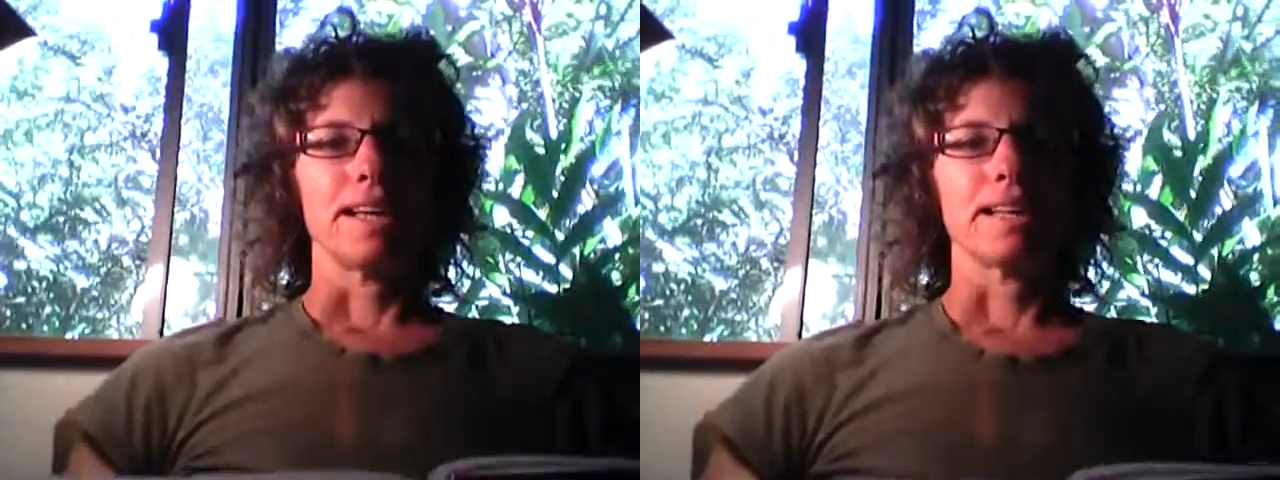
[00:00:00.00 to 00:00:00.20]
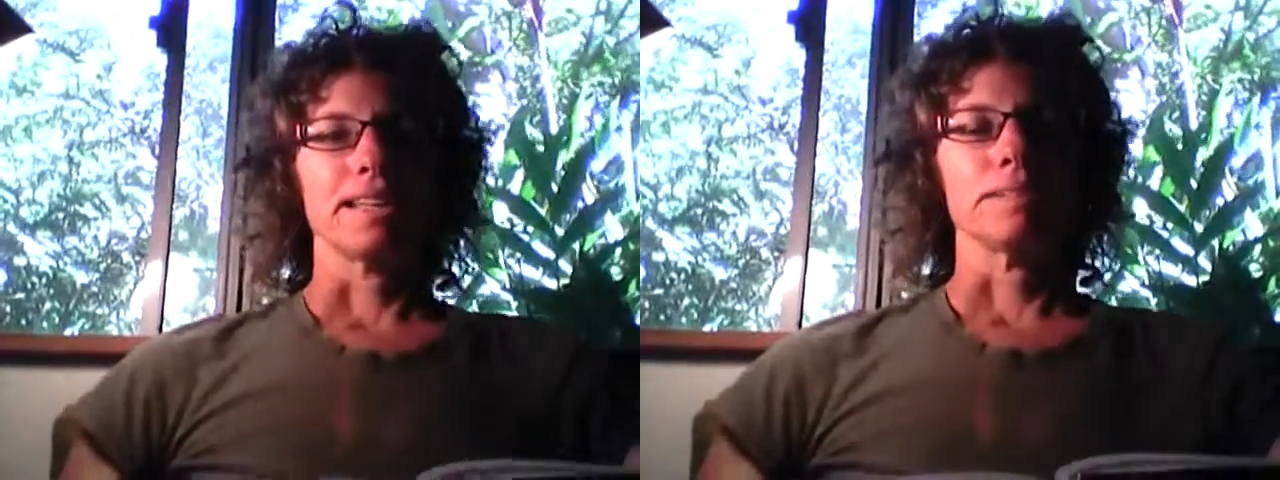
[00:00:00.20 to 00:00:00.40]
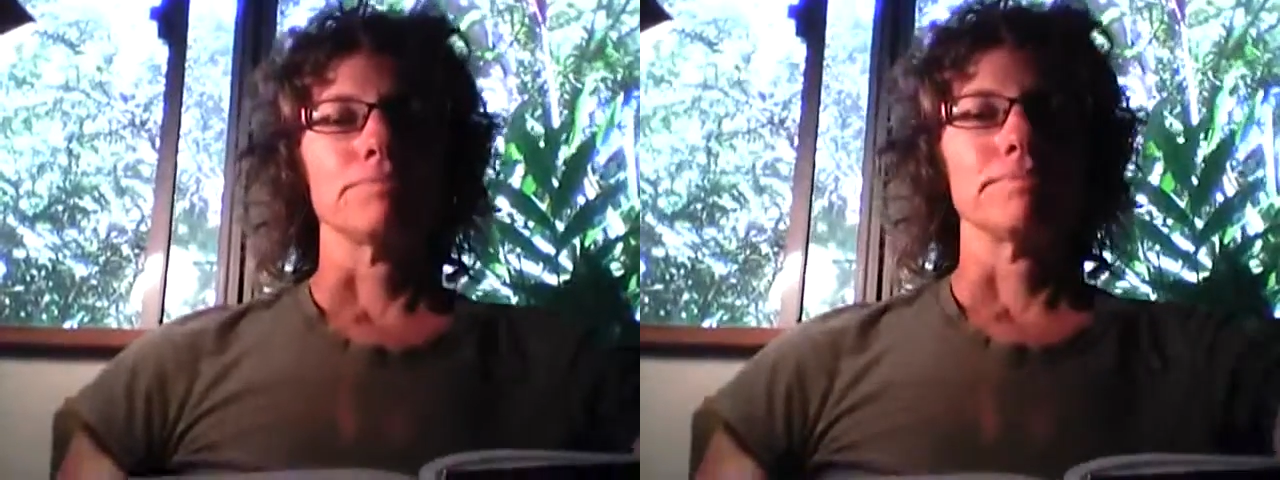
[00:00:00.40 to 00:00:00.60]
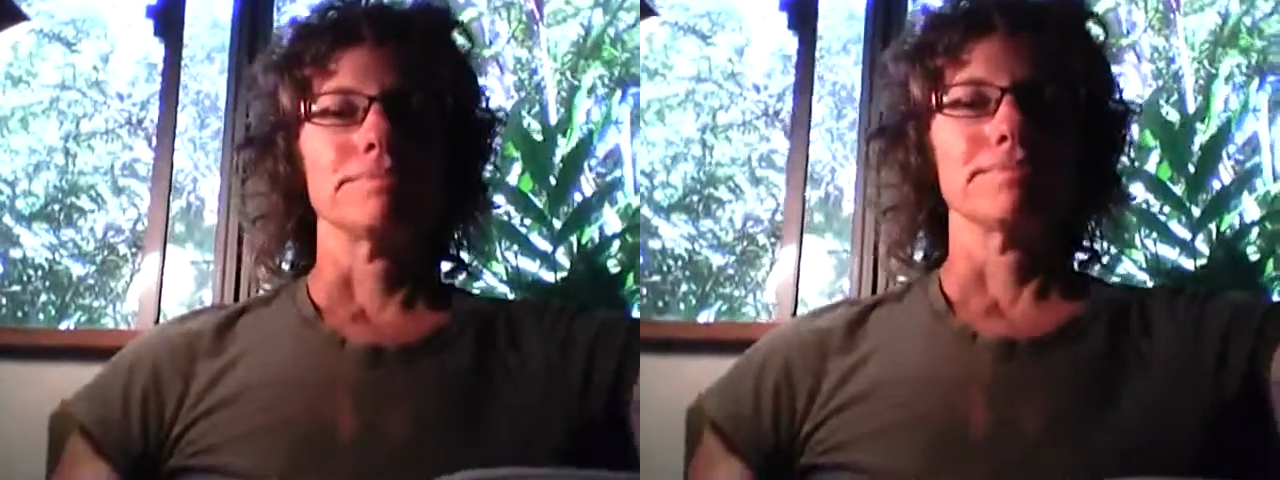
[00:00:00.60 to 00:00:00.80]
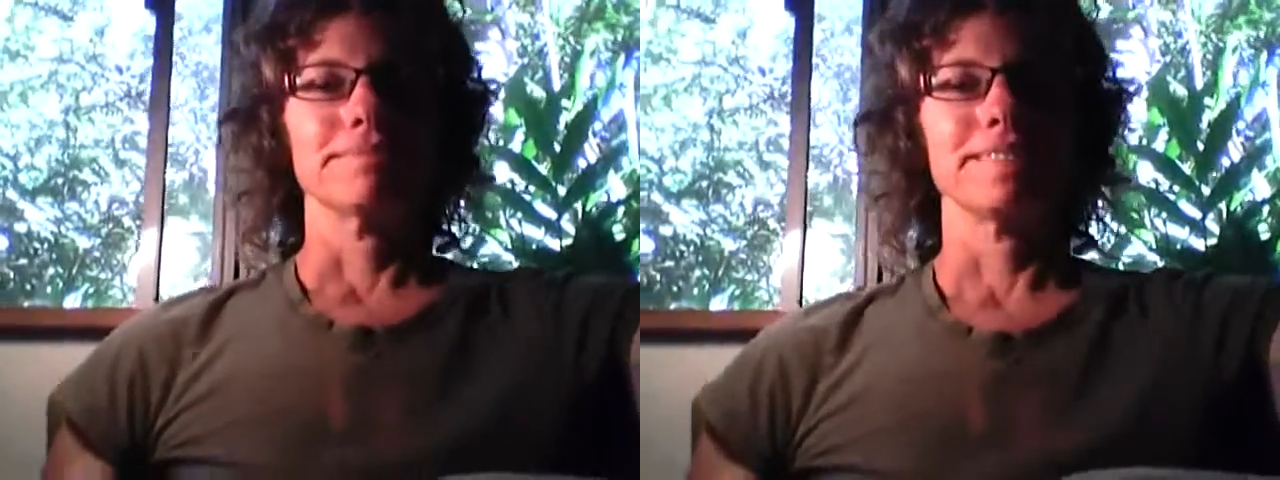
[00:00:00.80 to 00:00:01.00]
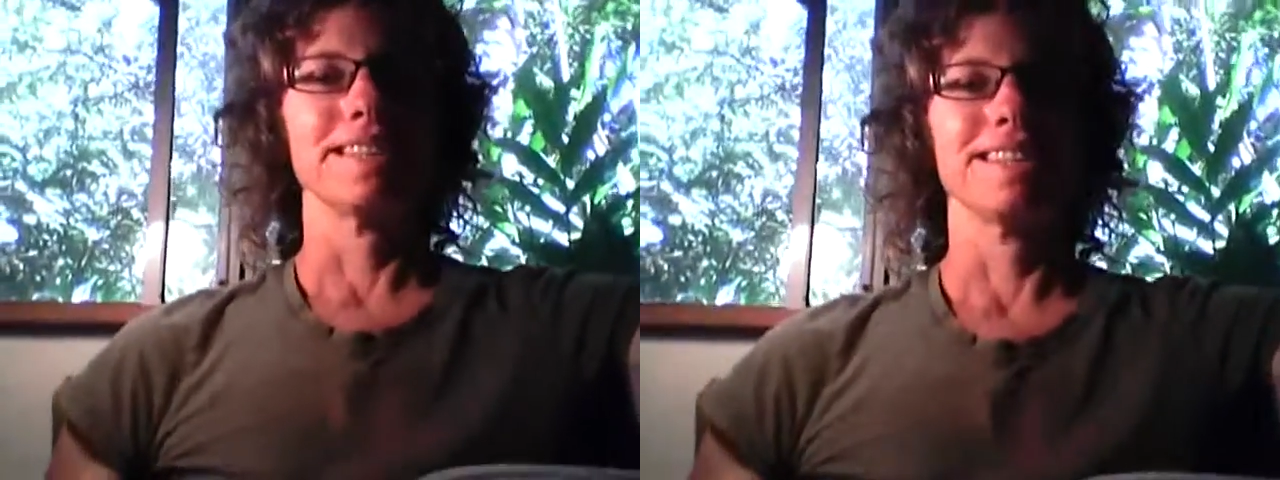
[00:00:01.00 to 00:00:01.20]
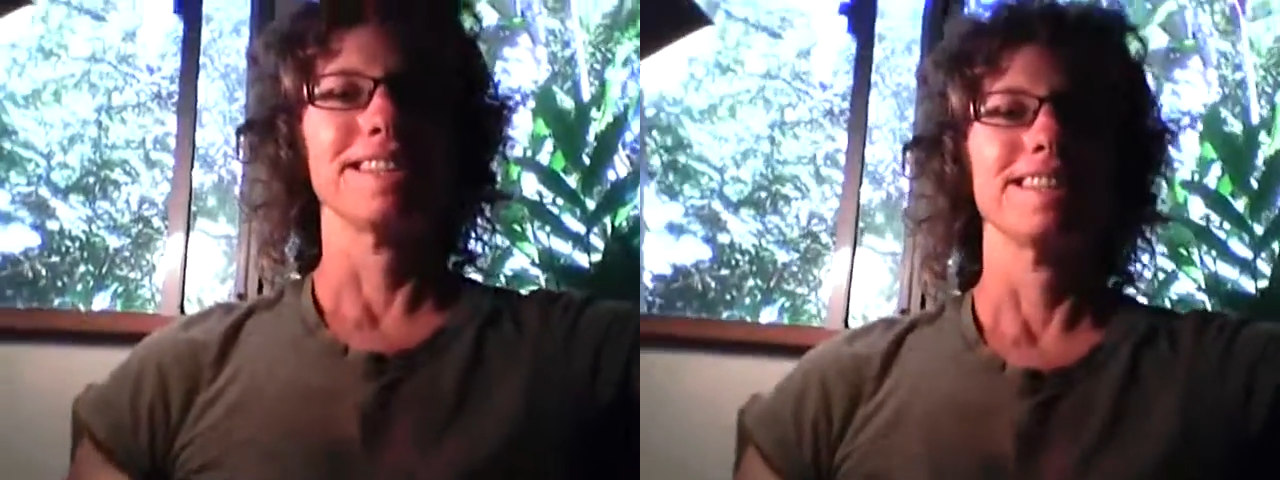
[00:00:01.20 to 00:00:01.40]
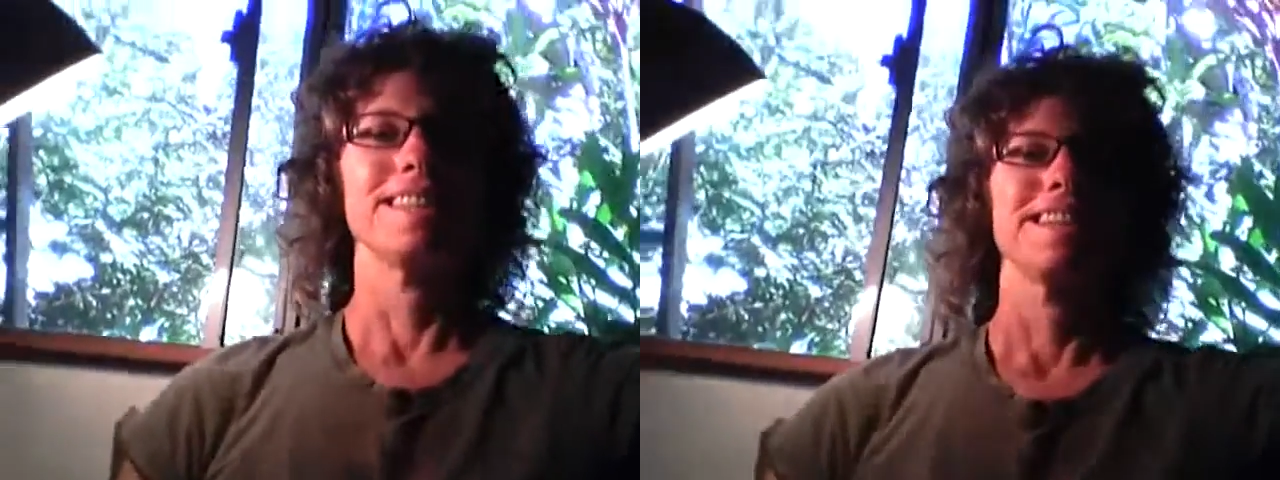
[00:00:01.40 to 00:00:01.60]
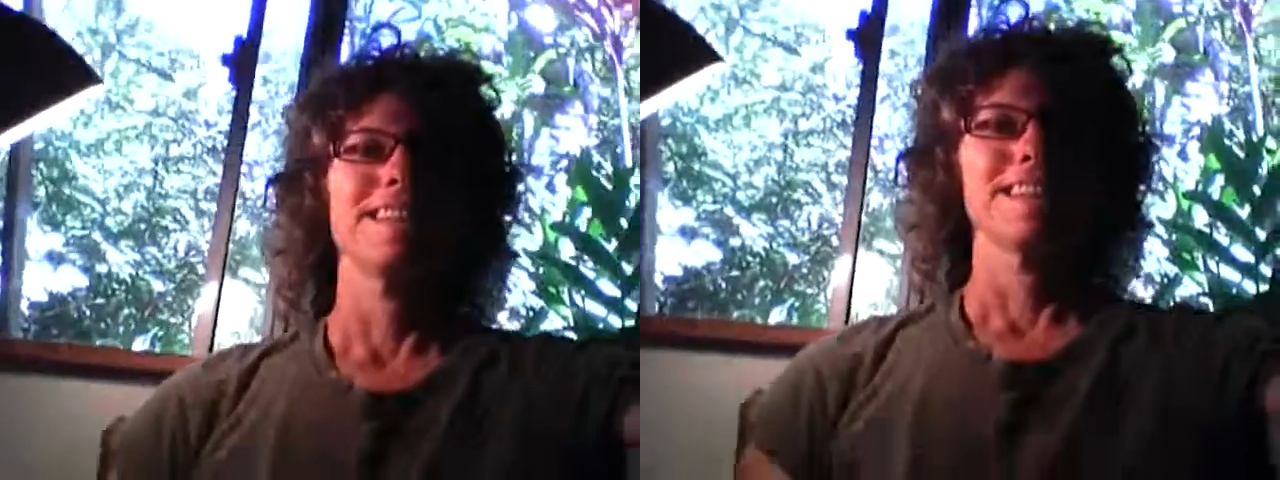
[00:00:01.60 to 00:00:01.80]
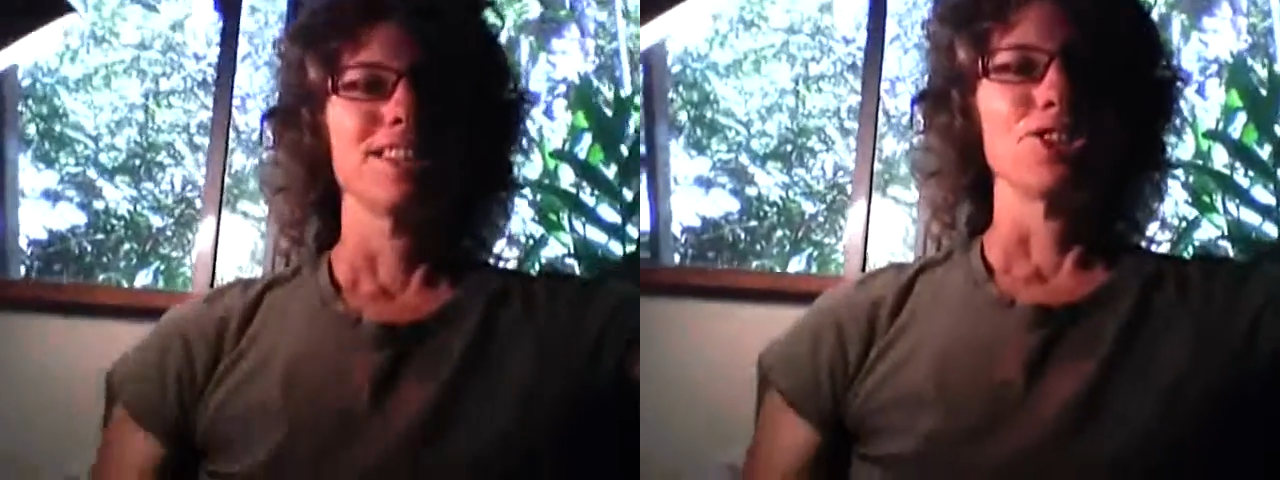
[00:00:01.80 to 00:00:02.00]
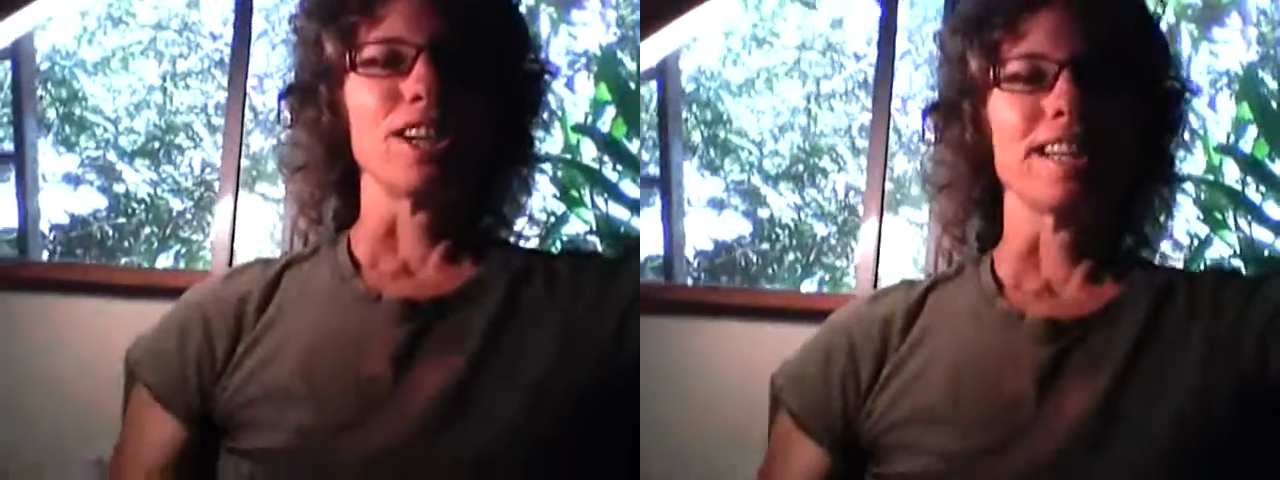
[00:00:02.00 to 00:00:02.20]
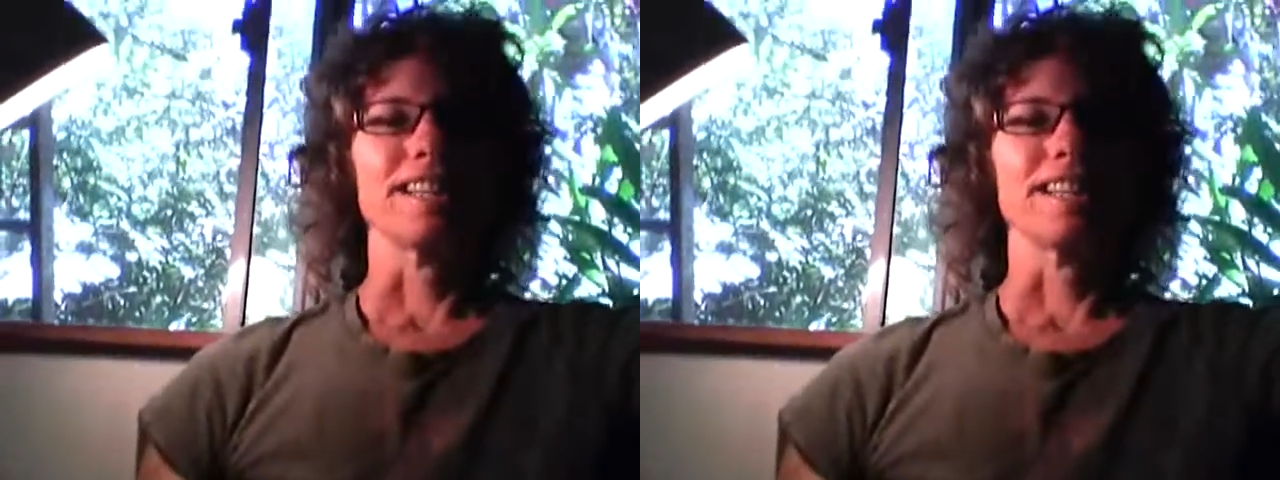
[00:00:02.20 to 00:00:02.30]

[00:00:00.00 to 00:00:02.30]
I'm trying